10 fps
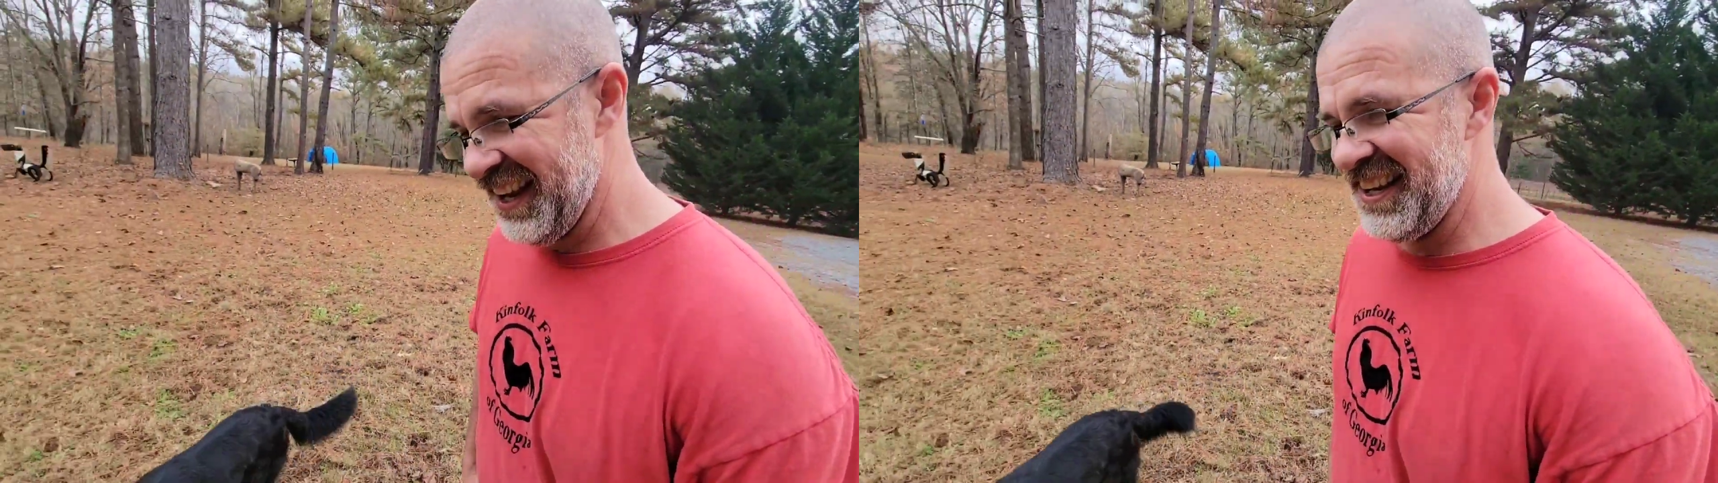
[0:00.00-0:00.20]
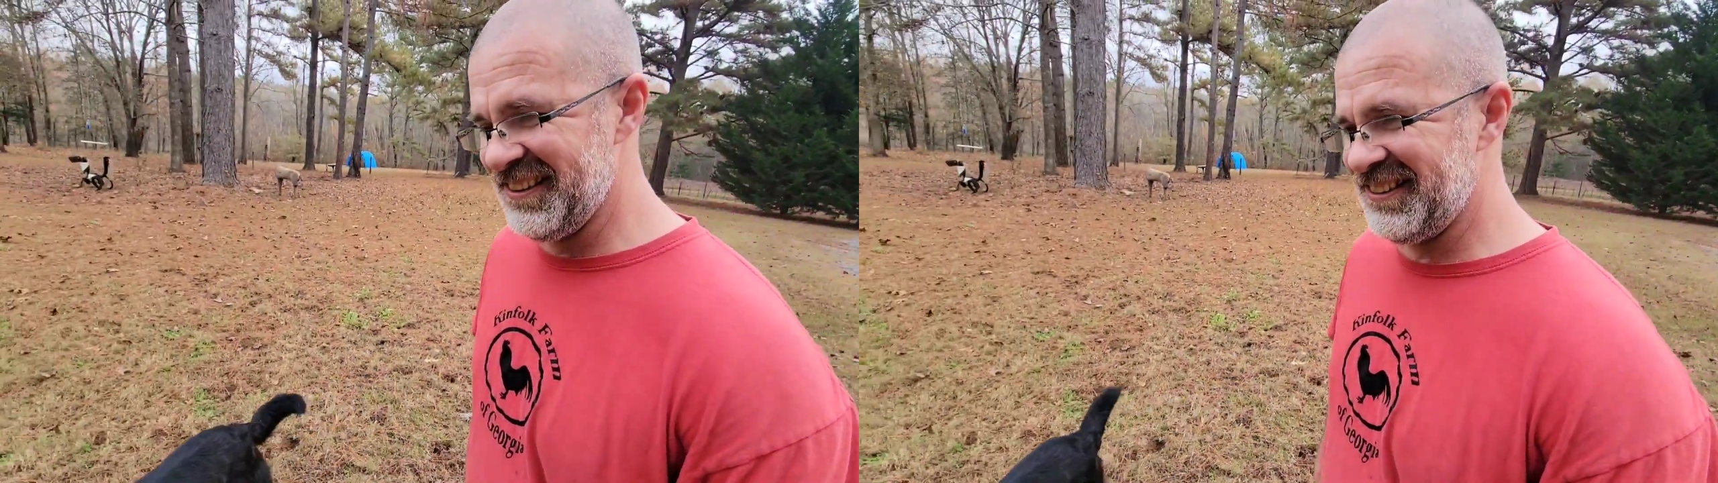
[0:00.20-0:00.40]

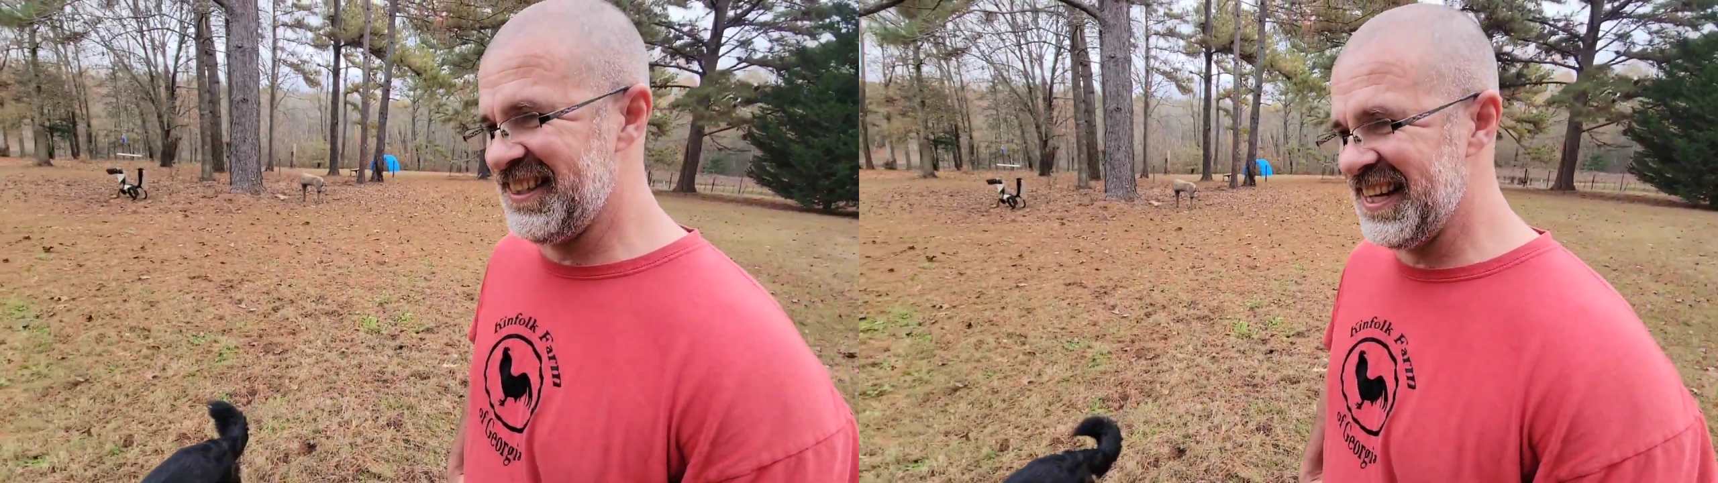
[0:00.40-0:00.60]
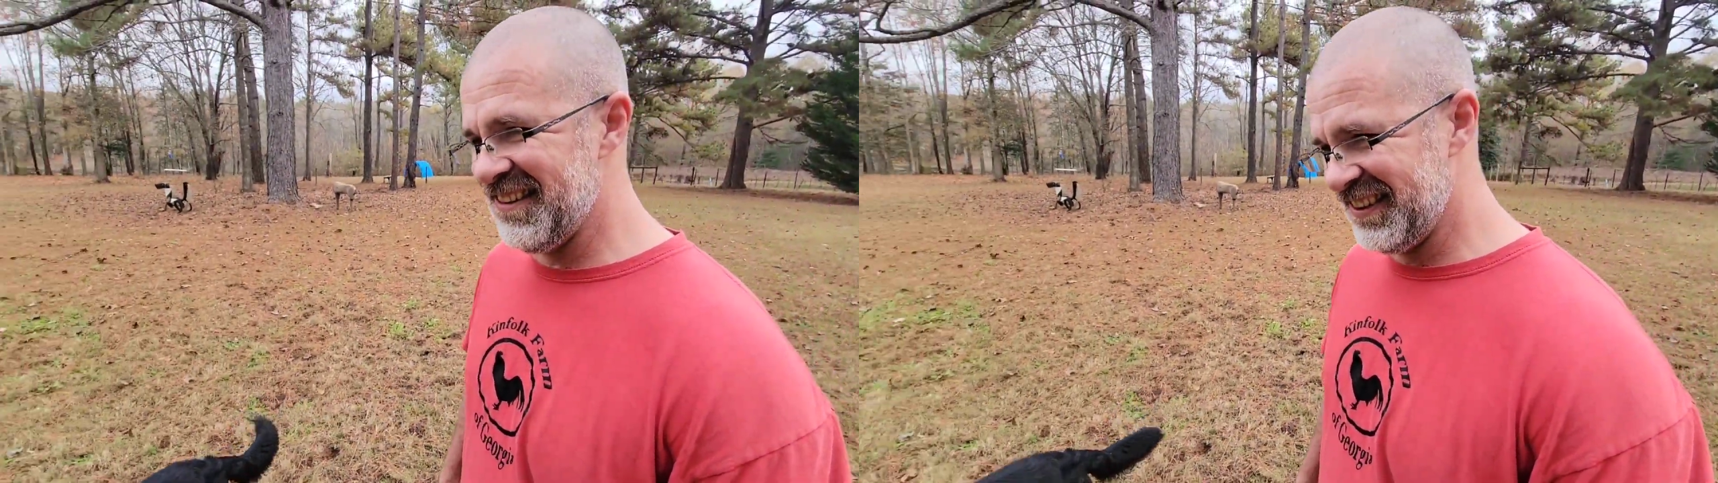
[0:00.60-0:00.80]
She
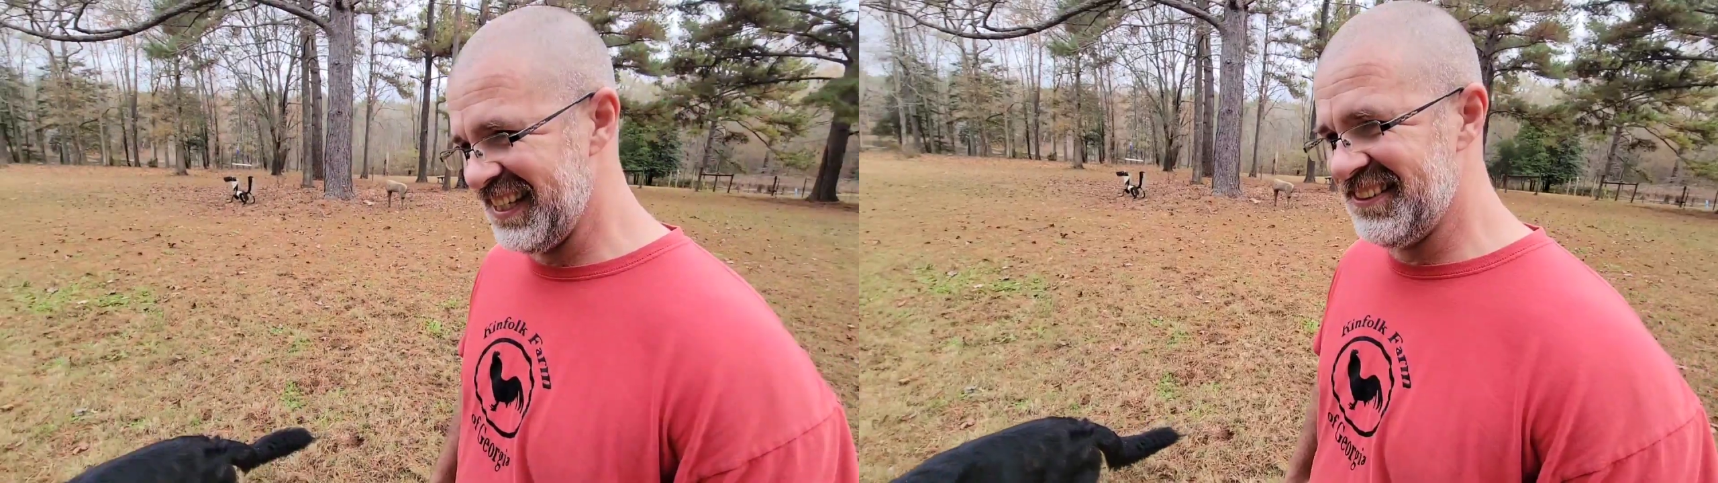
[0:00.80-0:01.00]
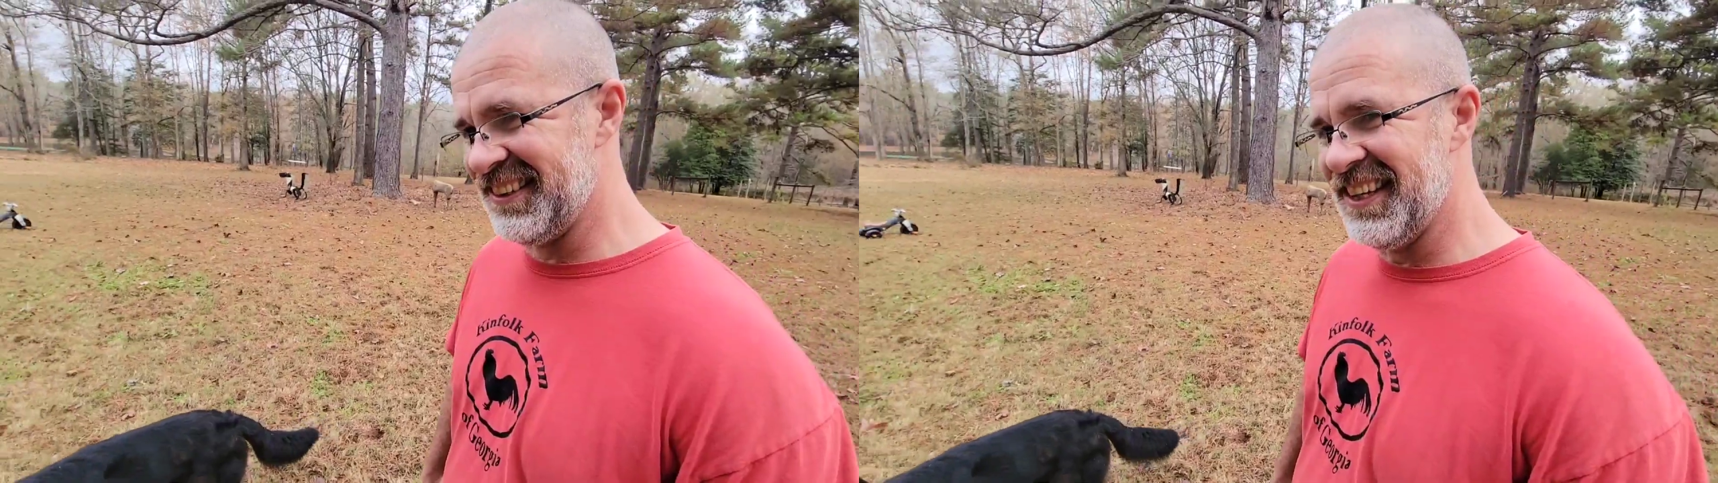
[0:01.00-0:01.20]
never
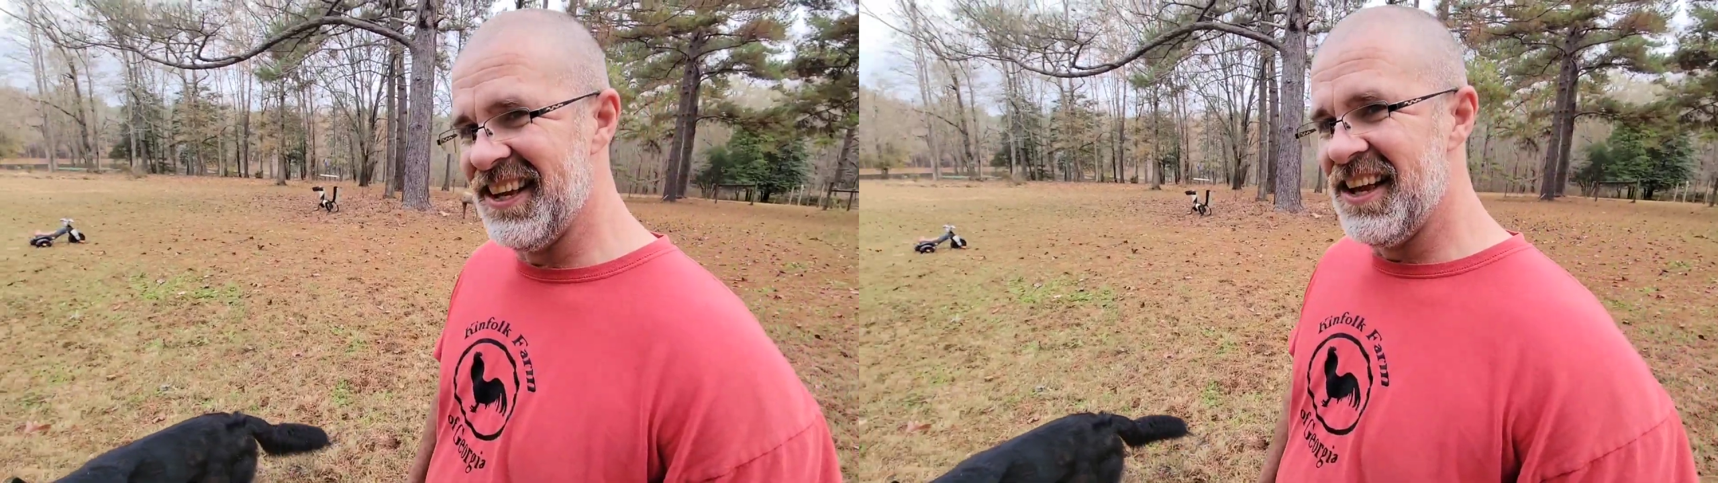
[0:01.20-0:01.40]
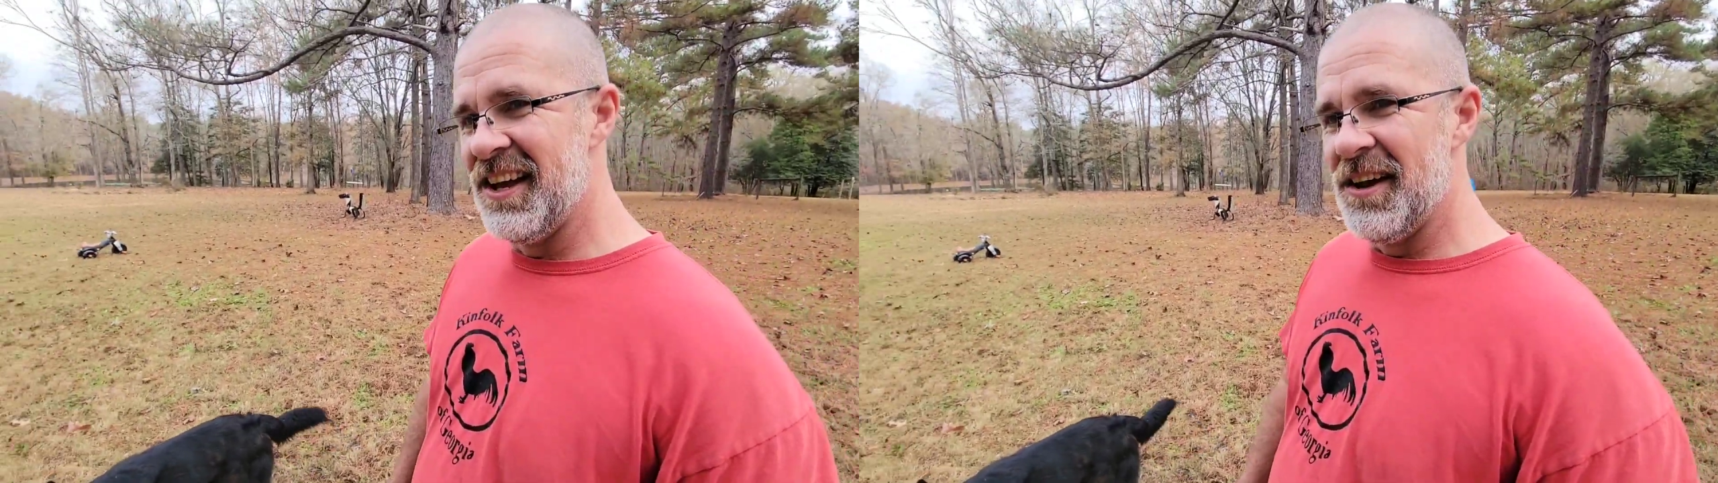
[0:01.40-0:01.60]
gets it.
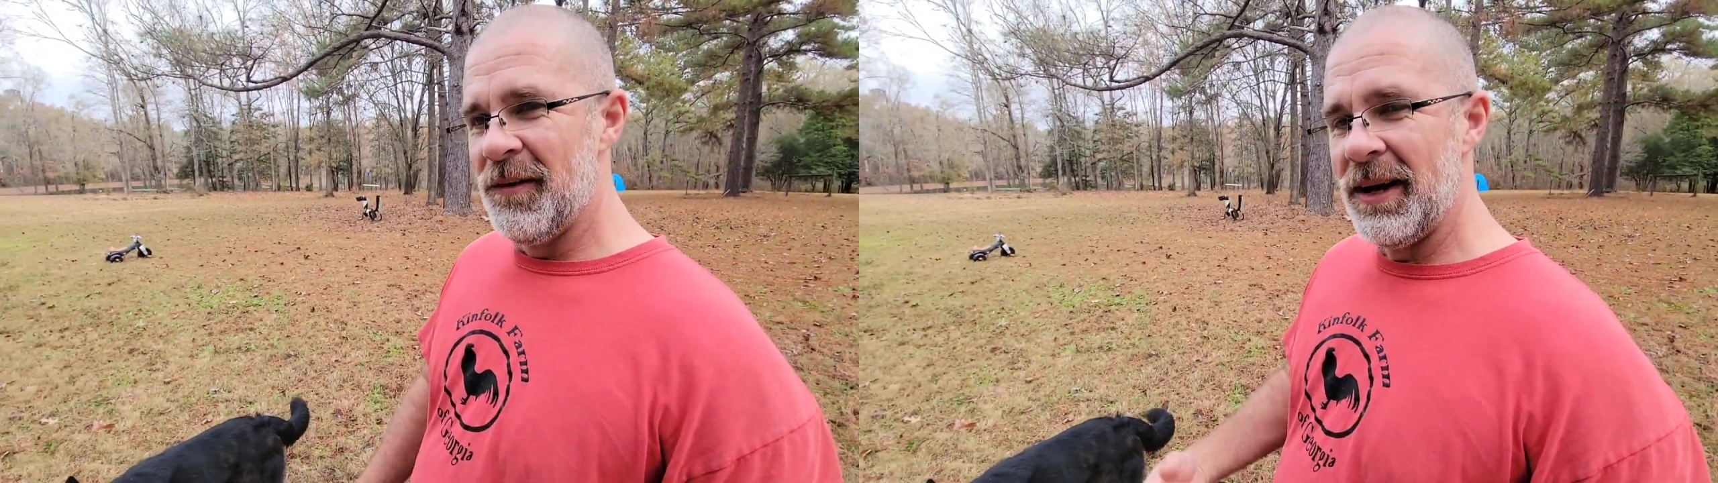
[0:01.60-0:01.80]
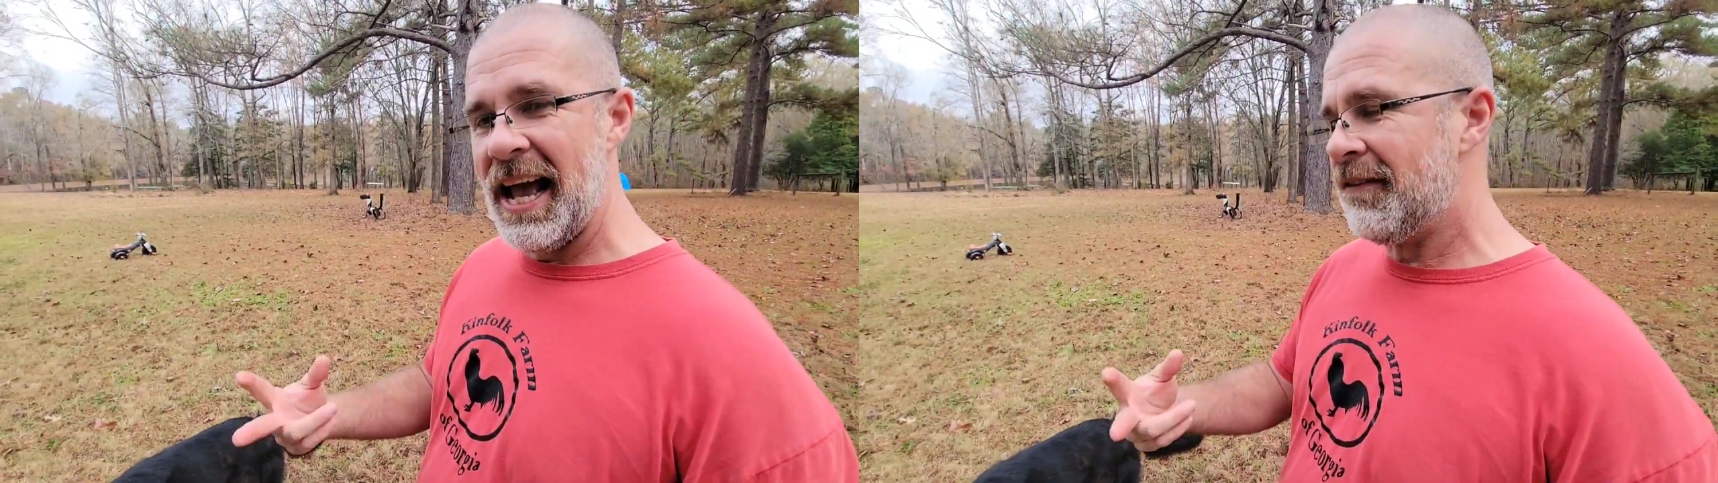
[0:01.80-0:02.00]

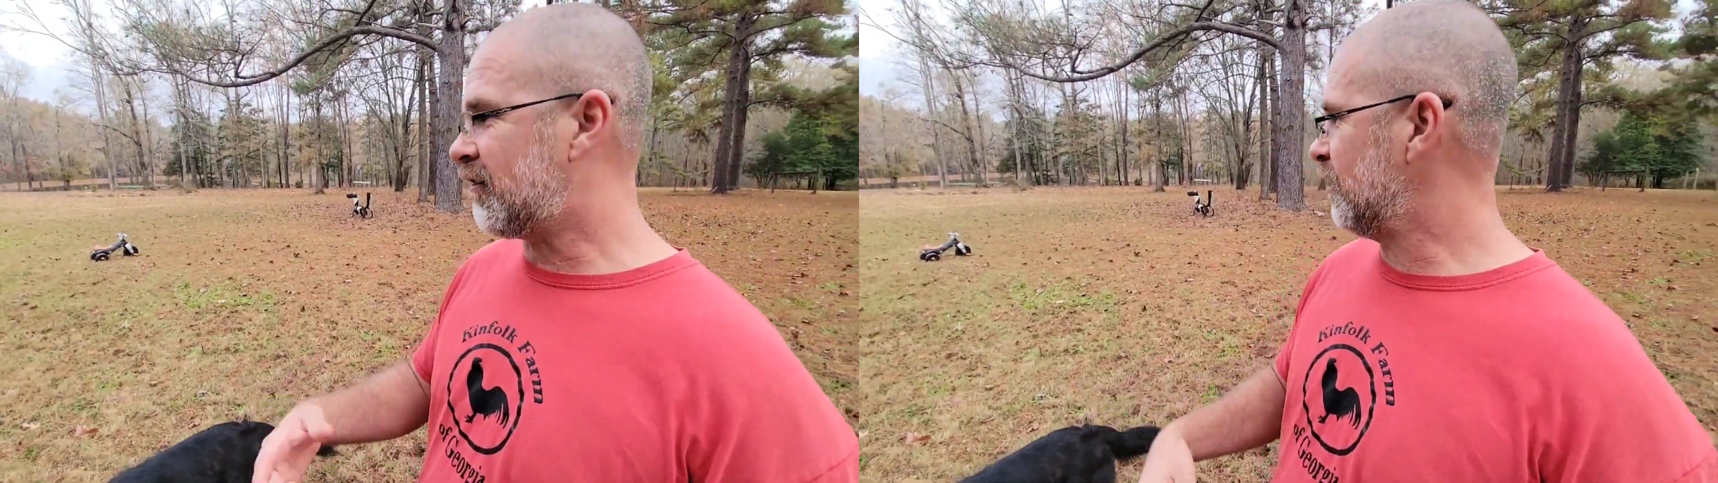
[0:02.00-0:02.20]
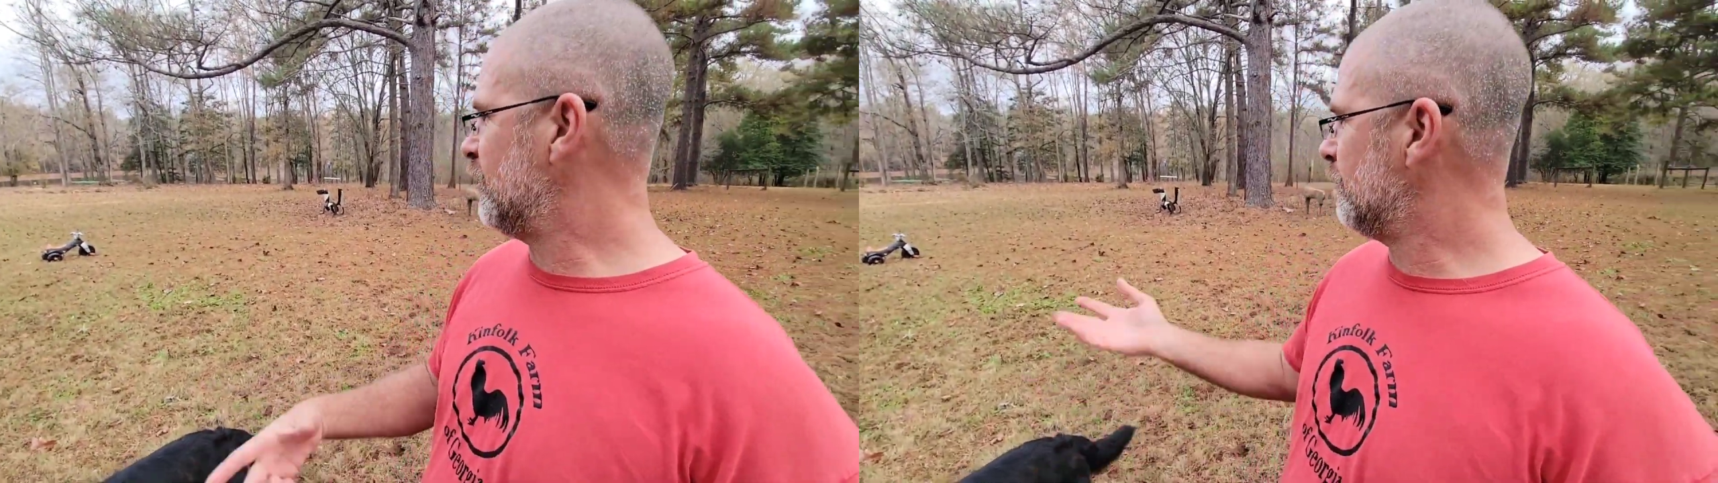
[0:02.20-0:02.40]
We have two,